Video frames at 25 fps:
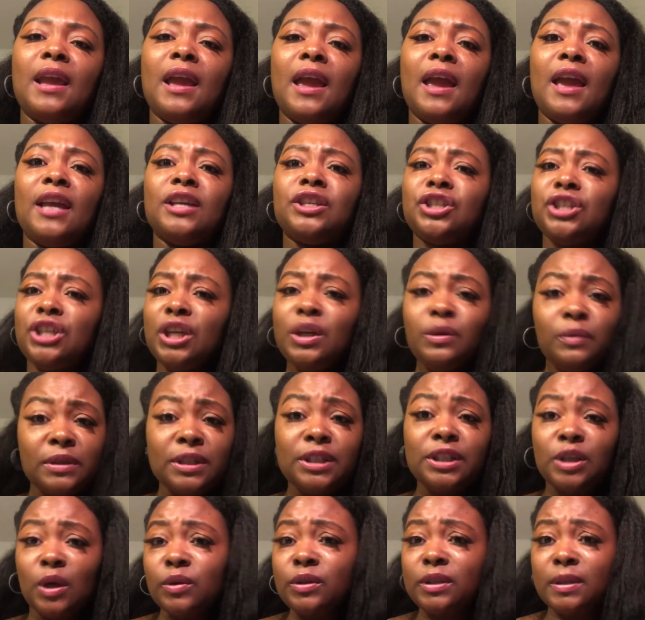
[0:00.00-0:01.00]
And she
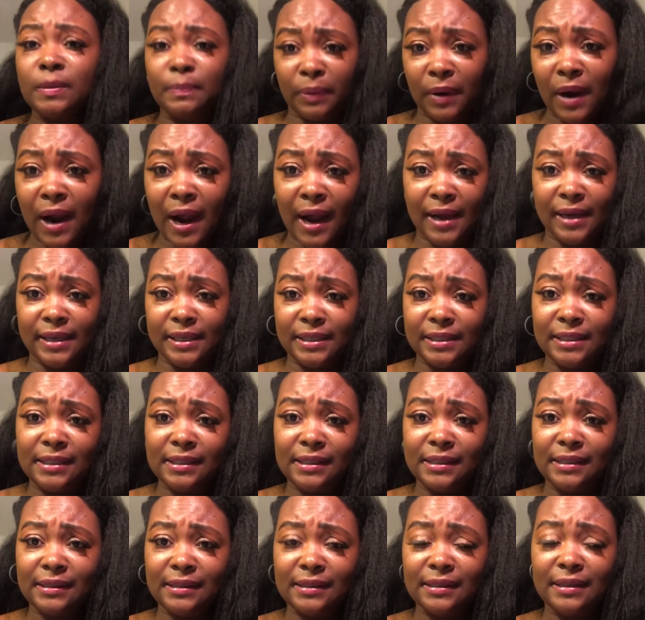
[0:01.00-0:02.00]
was so
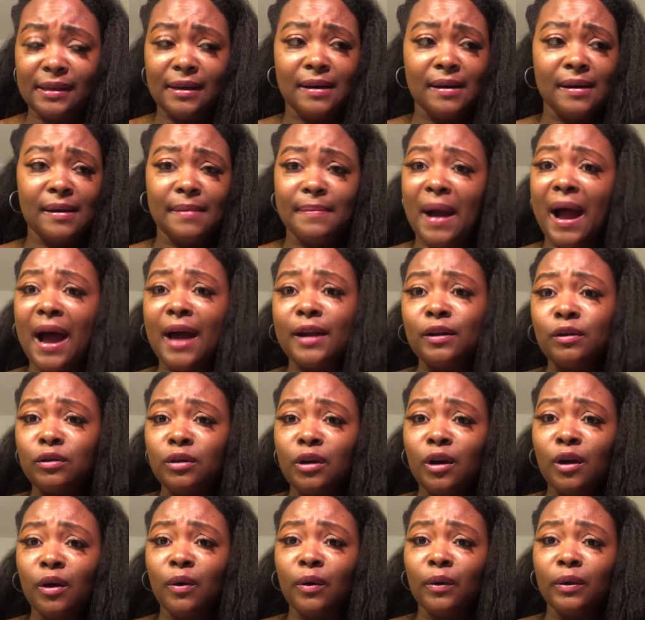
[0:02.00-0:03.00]
surprised. I don't
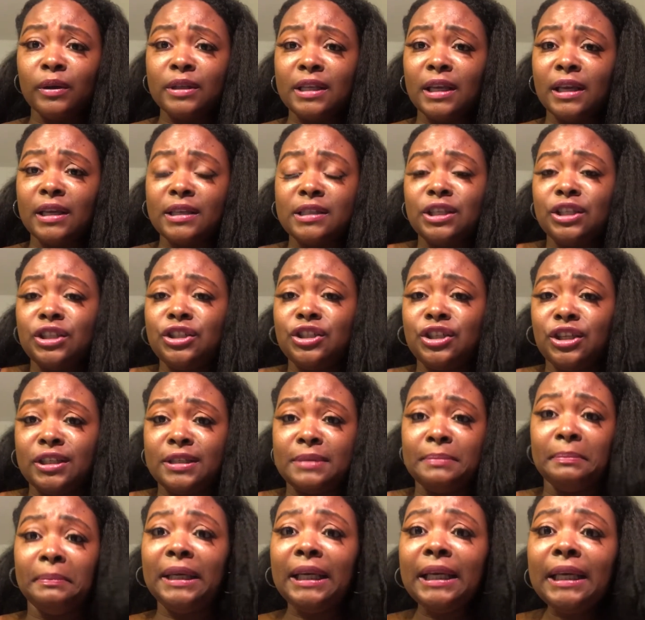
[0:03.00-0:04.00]
know. Is it
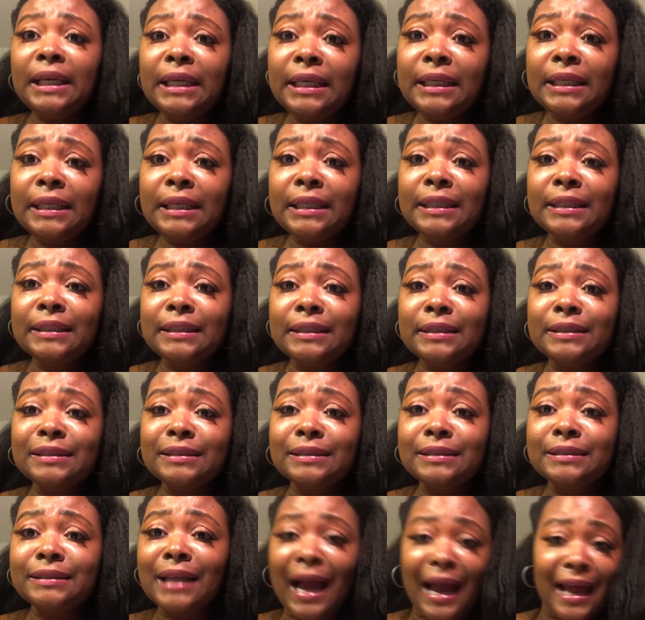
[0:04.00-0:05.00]
just me?
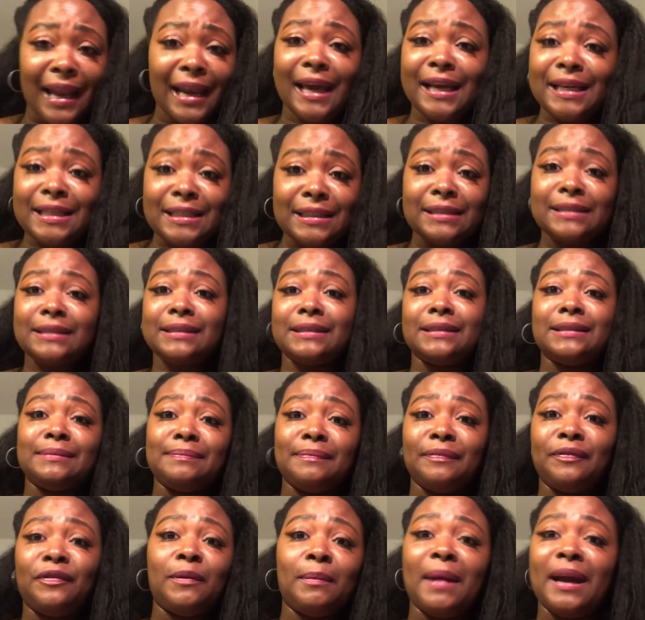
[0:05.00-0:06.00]
I like
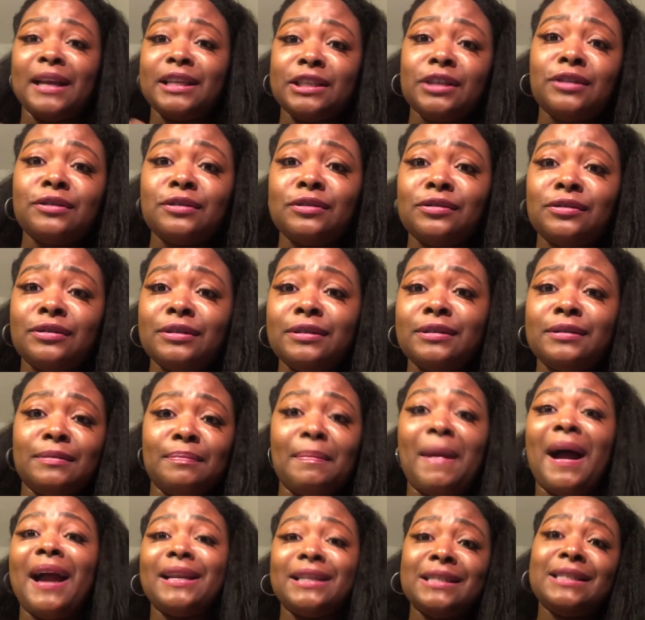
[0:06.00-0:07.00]
for my child
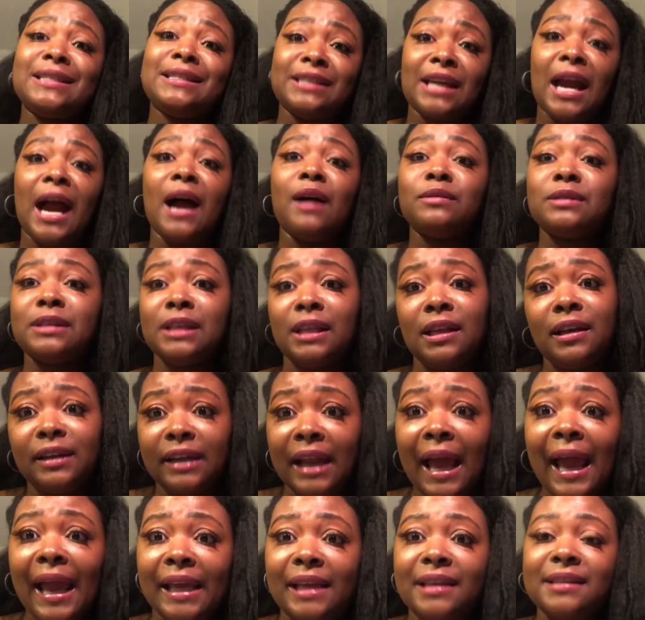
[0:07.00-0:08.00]
to
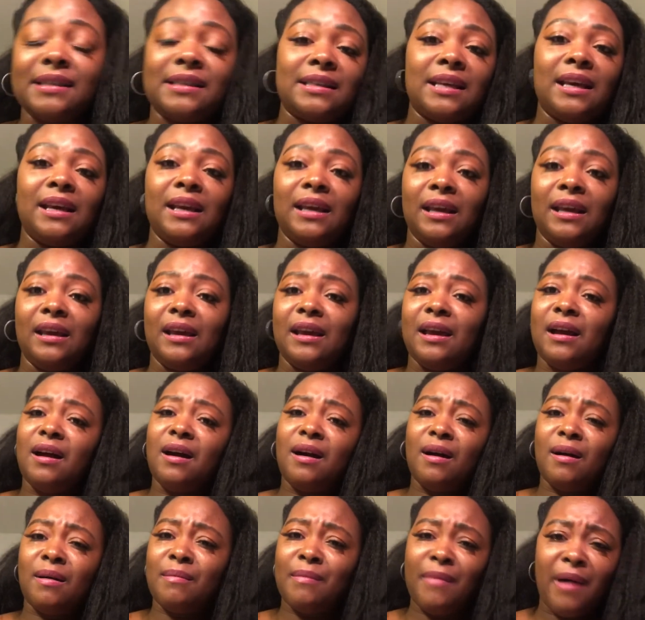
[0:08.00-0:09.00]
look nice.
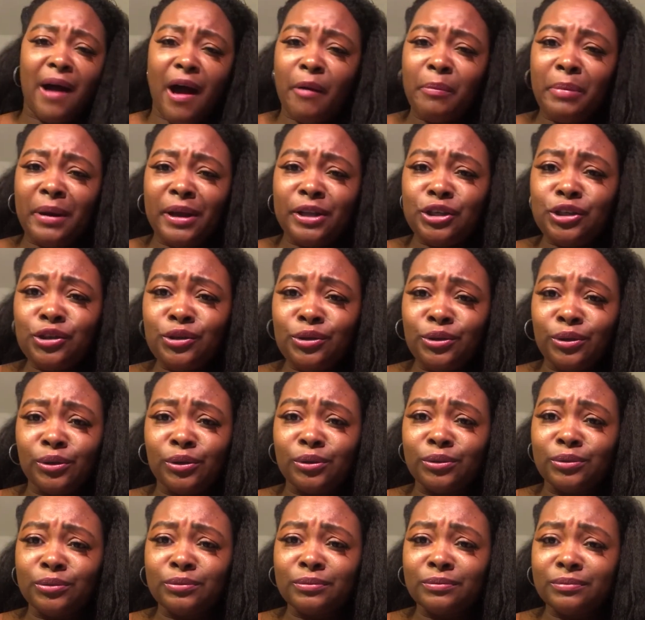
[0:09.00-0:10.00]
How about
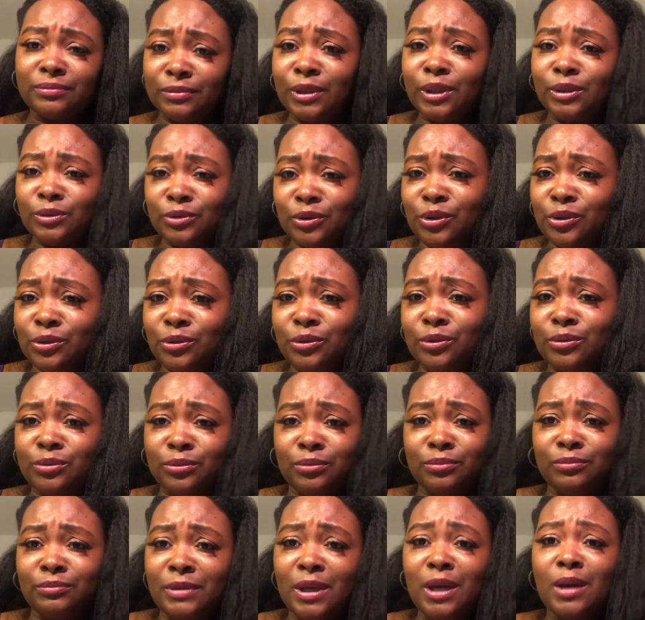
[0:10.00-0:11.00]
you? Don't
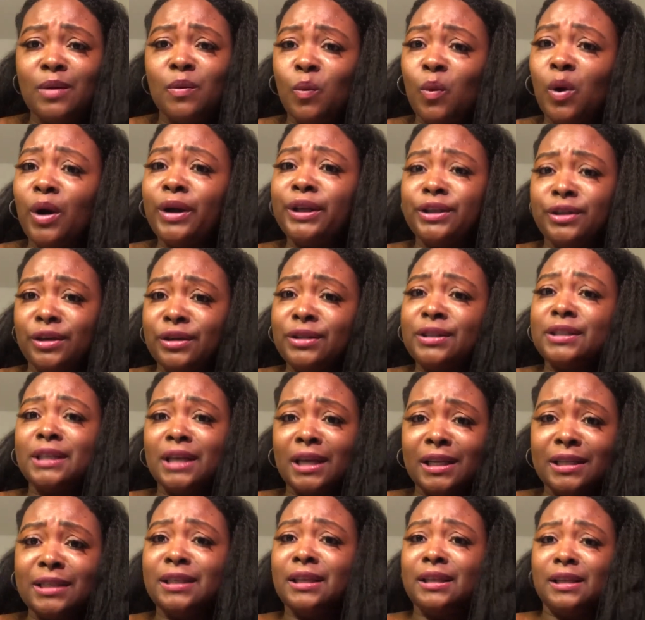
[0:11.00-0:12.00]
you want your
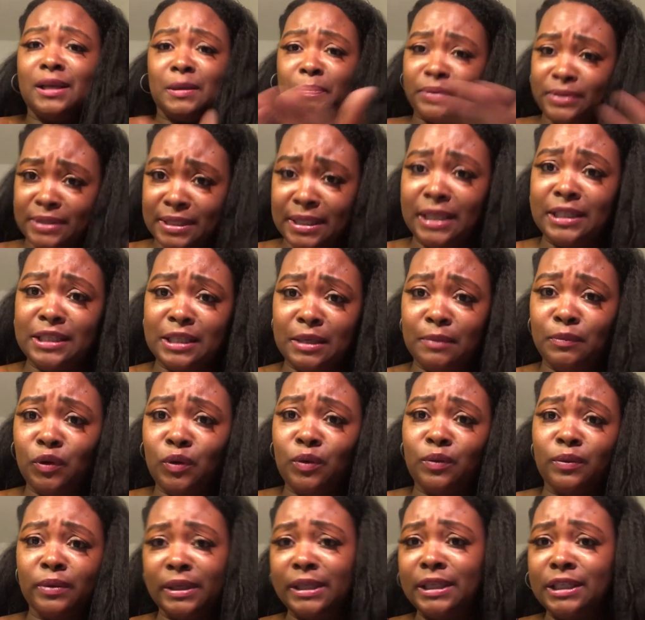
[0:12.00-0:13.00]
son to look
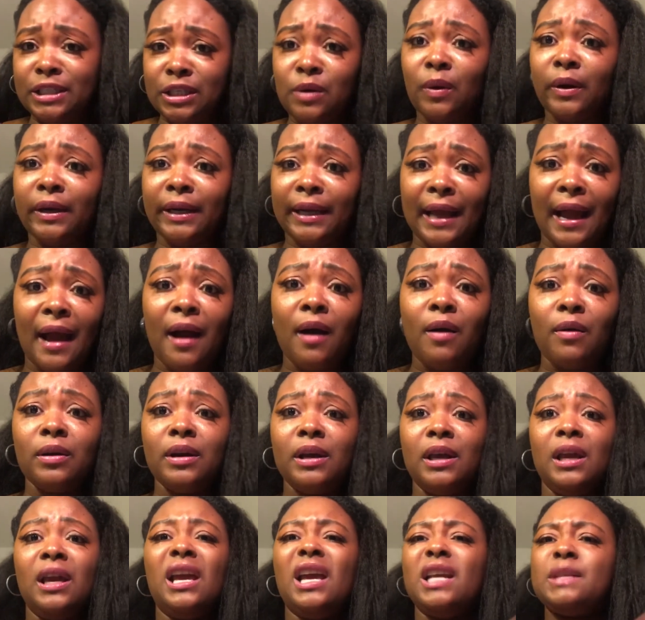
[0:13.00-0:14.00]
presentable when he's going out,
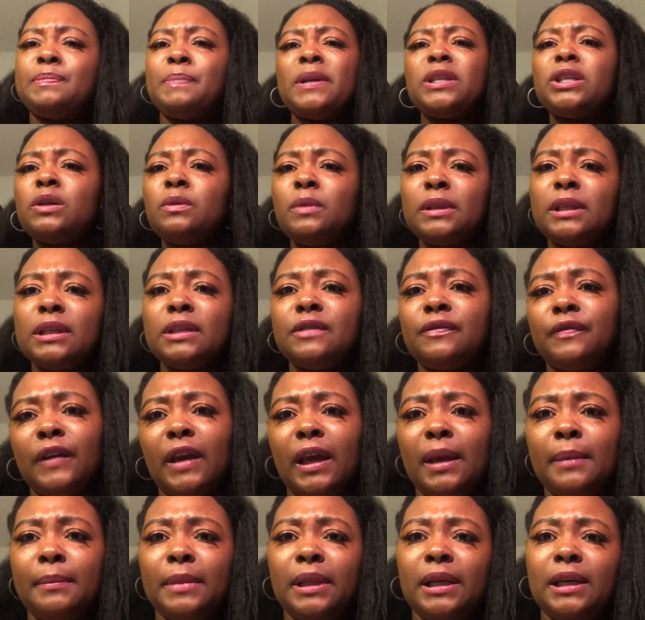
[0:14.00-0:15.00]
especially with his
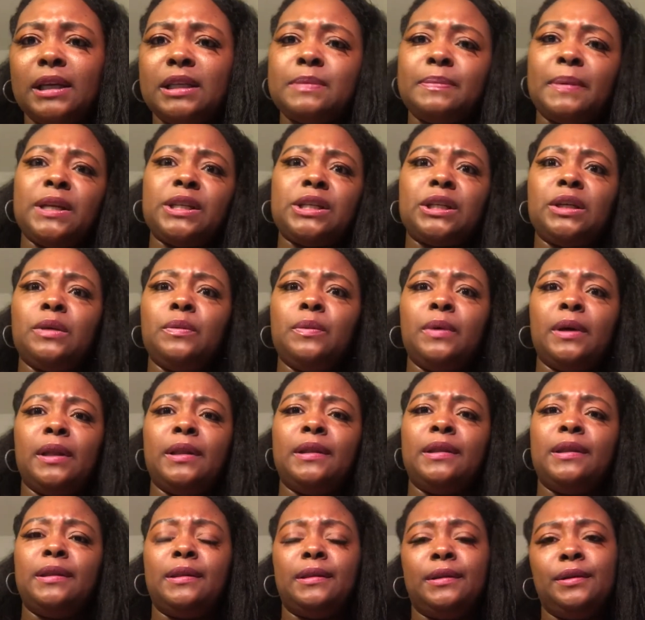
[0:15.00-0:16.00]
family, especially
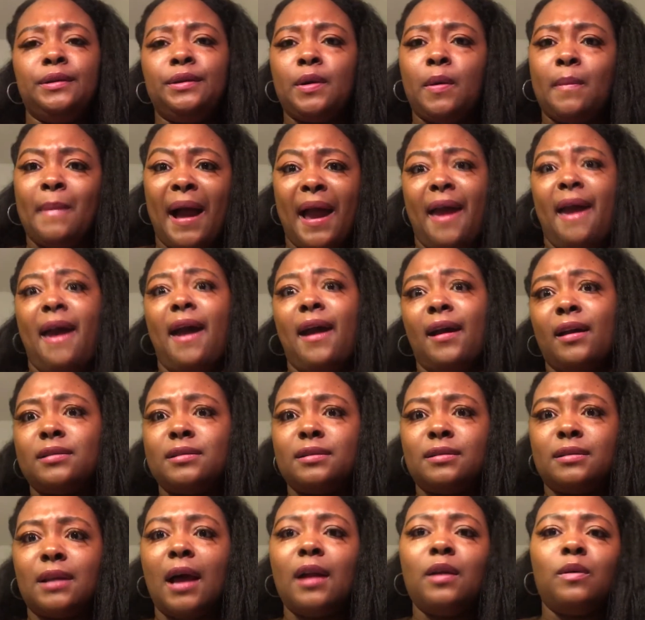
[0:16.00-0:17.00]
with my
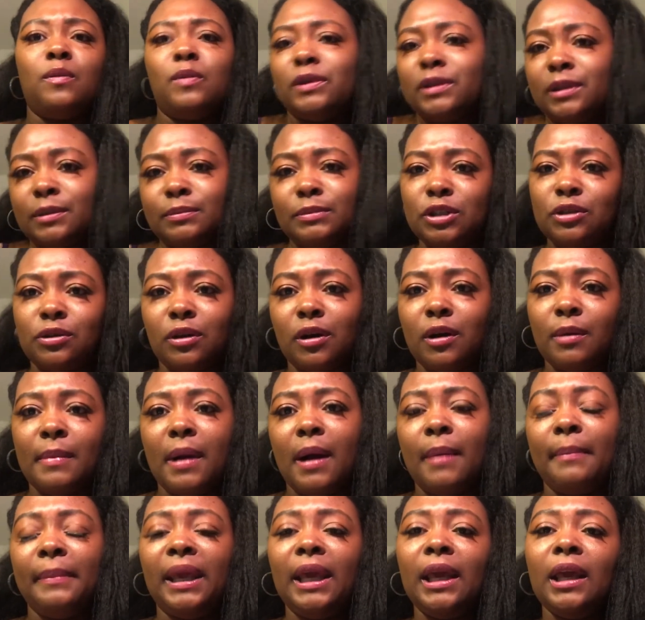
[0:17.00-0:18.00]
ex? I don't want them to talk
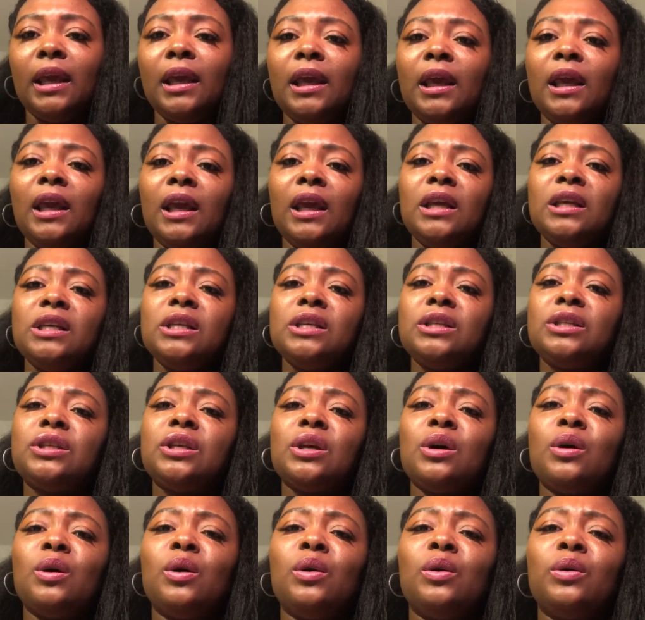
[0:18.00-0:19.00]
about me.
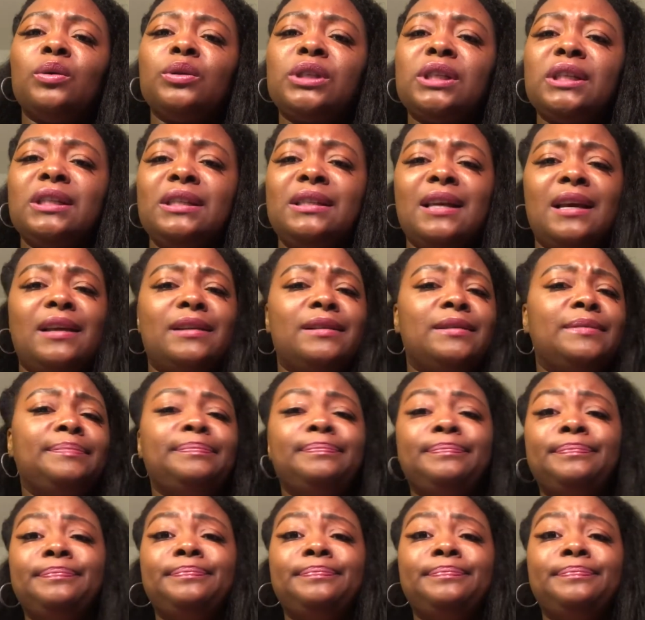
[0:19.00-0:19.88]
So she says,